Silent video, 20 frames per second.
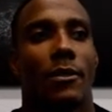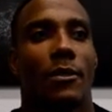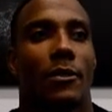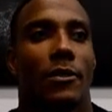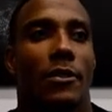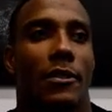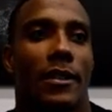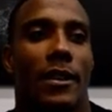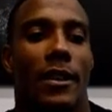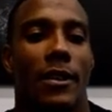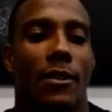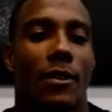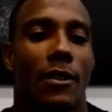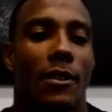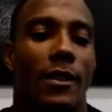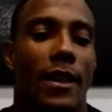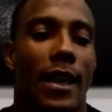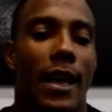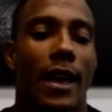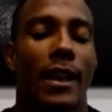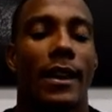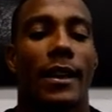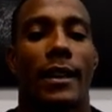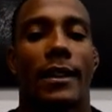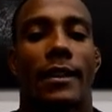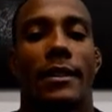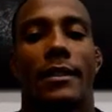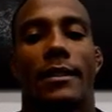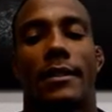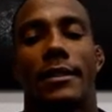critique all that
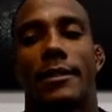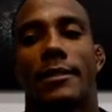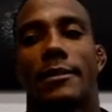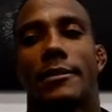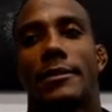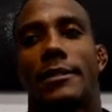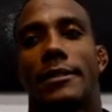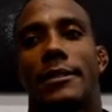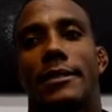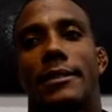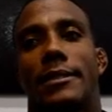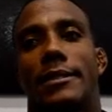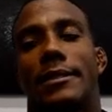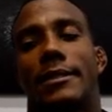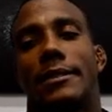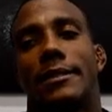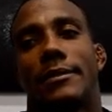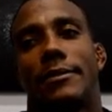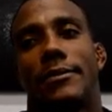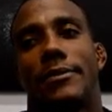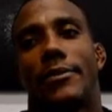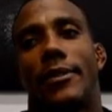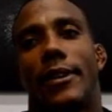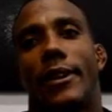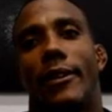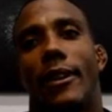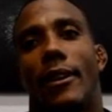and figure